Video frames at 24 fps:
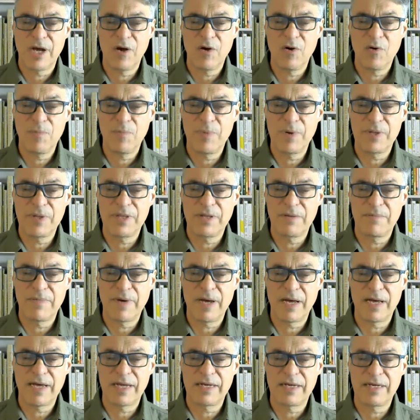open the
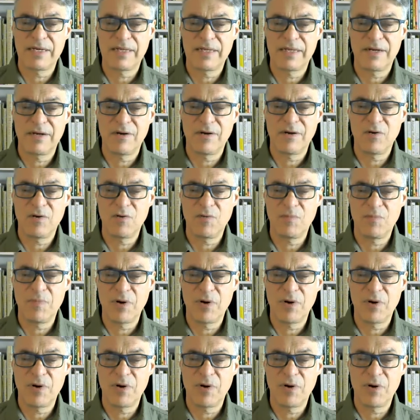mind, the whole